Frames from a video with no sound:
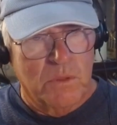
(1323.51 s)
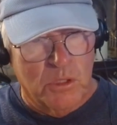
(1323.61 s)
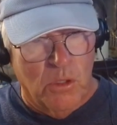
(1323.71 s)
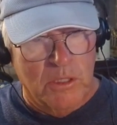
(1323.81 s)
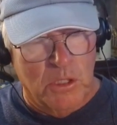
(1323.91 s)

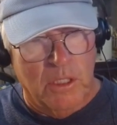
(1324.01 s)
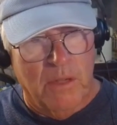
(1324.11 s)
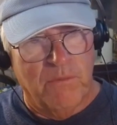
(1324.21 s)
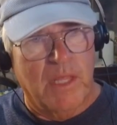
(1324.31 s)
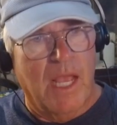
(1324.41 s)
So I was
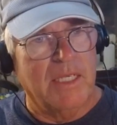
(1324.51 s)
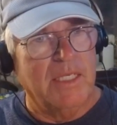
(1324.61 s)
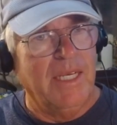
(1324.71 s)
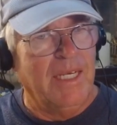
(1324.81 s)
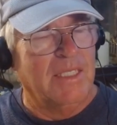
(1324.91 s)
looking for that,
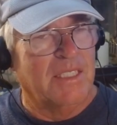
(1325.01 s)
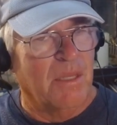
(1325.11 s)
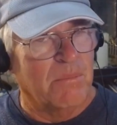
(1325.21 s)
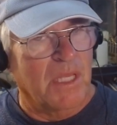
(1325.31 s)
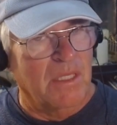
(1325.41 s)
needed
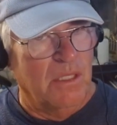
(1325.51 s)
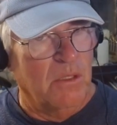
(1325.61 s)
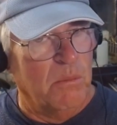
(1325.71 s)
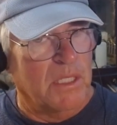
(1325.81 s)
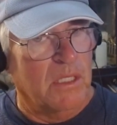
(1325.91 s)
something a
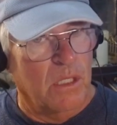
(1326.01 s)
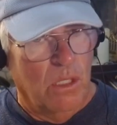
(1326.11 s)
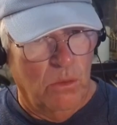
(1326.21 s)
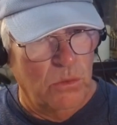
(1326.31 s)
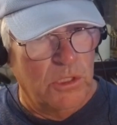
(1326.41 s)
little bit
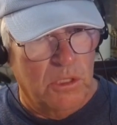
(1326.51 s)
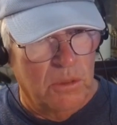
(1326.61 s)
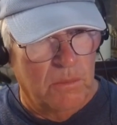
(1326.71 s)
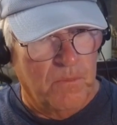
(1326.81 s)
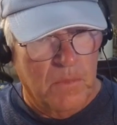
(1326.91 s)
closed,
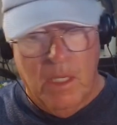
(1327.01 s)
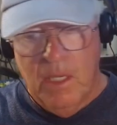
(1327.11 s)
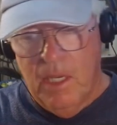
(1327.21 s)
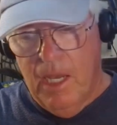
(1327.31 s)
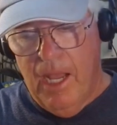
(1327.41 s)

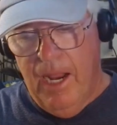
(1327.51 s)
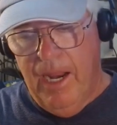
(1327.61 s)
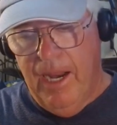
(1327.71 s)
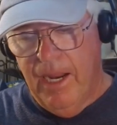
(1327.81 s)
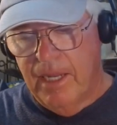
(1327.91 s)

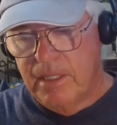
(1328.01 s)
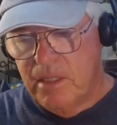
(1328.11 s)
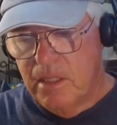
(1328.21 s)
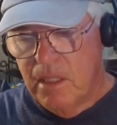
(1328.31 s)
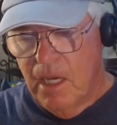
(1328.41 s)

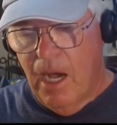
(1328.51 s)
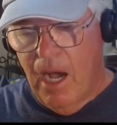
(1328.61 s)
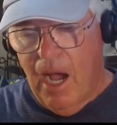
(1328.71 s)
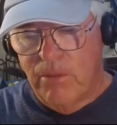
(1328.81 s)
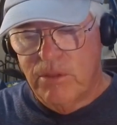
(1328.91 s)
and
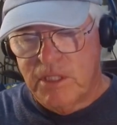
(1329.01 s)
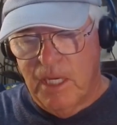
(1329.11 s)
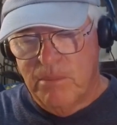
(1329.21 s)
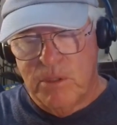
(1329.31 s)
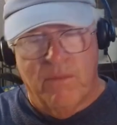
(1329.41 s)
I was
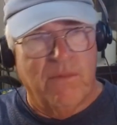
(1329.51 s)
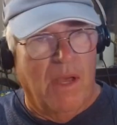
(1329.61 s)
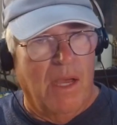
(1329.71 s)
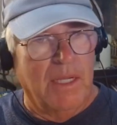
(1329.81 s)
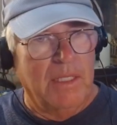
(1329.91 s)
able to
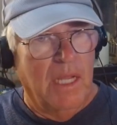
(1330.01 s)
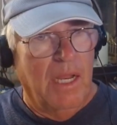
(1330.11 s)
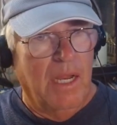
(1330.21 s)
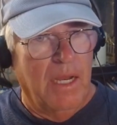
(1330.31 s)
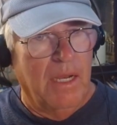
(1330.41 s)
find
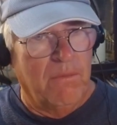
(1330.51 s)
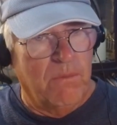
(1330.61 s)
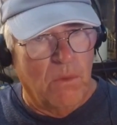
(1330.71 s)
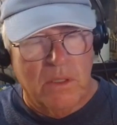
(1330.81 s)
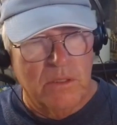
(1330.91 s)
a
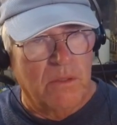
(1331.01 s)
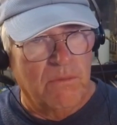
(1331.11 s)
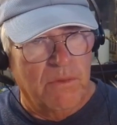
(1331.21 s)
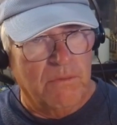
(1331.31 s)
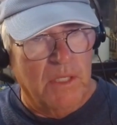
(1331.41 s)

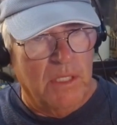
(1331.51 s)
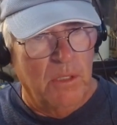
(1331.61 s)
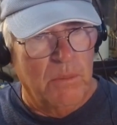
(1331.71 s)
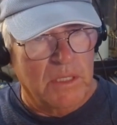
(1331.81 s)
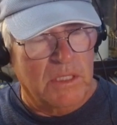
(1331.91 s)
450
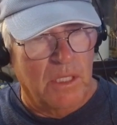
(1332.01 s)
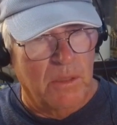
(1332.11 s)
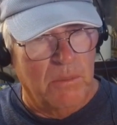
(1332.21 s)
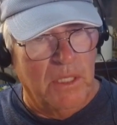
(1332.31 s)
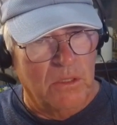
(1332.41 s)
cubic
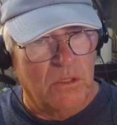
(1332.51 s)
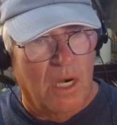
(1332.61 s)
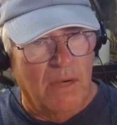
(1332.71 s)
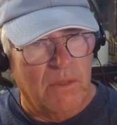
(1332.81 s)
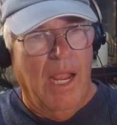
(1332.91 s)
centimeter
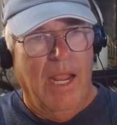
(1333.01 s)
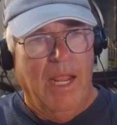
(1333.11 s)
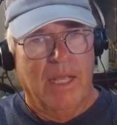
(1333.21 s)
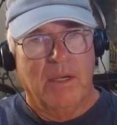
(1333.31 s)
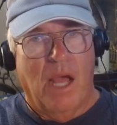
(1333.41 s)
driver,
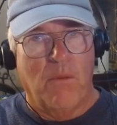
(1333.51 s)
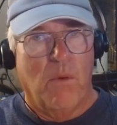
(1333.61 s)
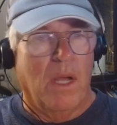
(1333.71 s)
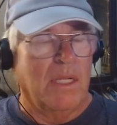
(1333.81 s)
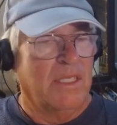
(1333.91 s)
and
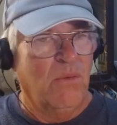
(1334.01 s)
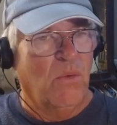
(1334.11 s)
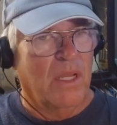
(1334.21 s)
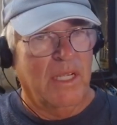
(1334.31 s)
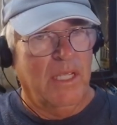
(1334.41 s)
I didn't
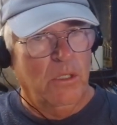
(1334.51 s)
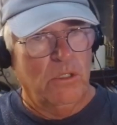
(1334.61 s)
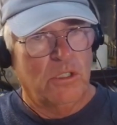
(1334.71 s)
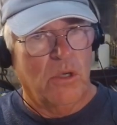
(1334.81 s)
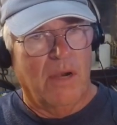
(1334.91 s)
want a
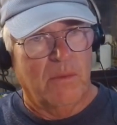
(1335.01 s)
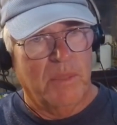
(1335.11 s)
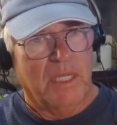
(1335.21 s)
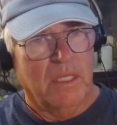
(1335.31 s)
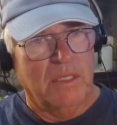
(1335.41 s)
huge driver
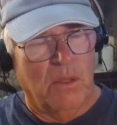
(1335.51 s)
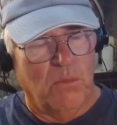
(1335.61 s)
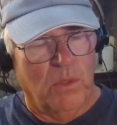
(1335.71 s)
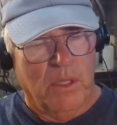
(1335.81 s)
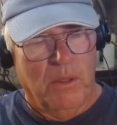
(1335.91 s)
because with a